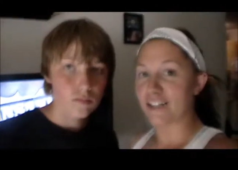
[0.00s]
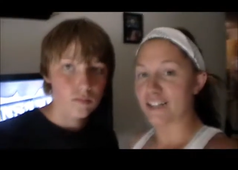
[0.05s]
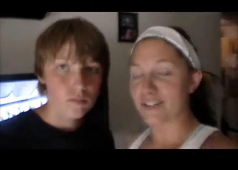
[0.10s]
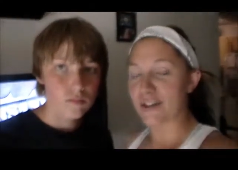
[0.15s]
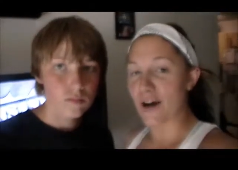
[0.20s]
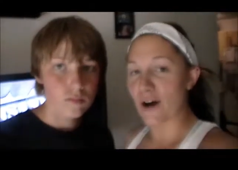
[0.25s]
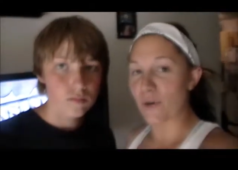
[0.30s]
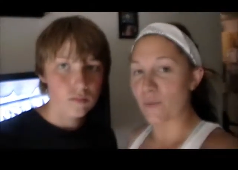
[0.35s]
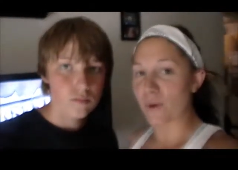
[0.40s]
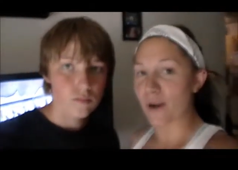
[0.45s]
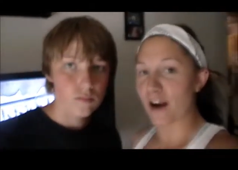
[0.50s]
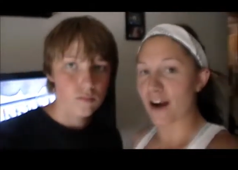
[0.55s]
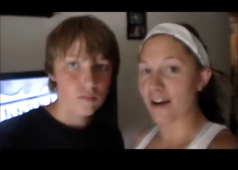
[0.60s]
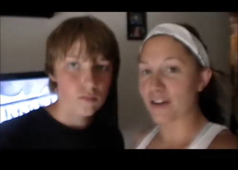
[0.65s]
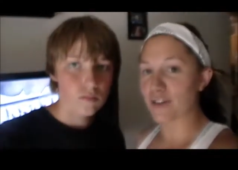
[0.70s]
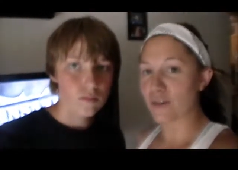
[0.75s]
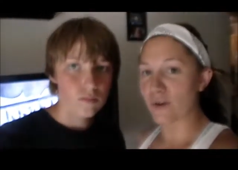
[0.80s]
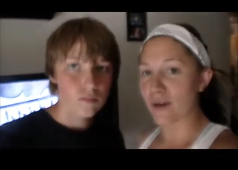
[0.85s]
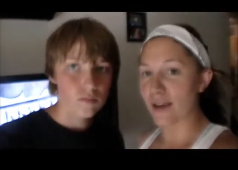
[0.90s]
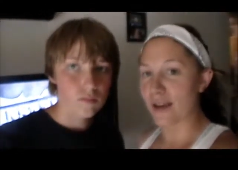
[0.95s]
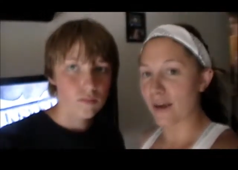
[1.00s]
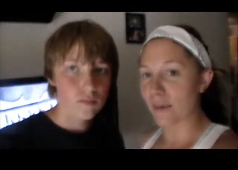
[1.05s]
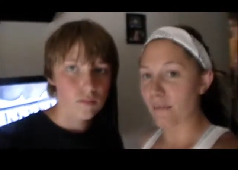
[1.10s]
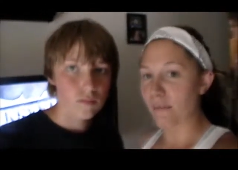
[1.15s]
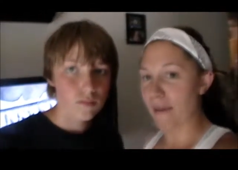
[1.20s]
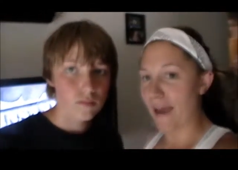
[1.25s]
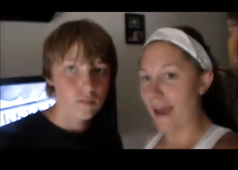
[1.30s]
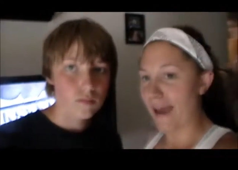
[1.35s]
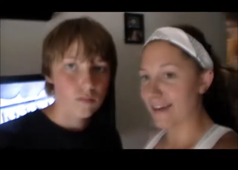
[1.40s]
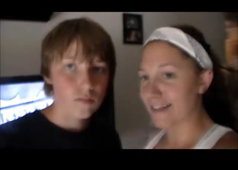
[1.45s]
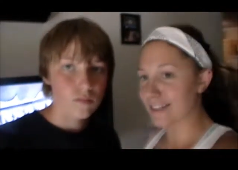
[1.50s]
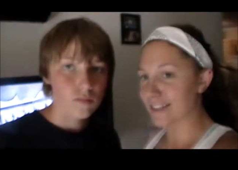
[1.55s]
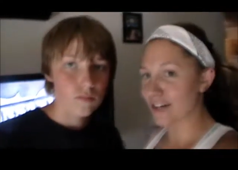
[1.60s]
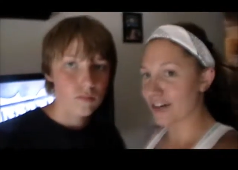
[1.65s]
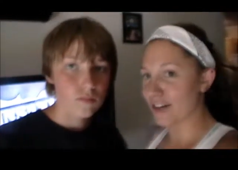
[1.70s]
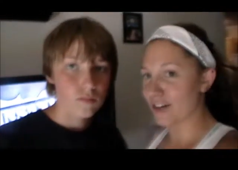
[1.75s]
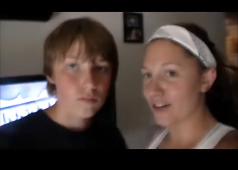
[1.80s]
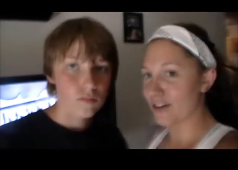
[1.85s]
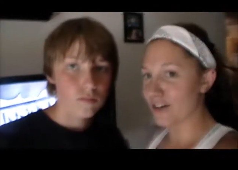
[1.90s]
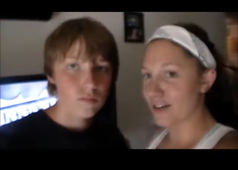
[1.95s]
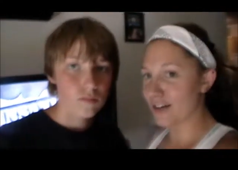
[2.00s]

Speaker 1: So we are doing max cardio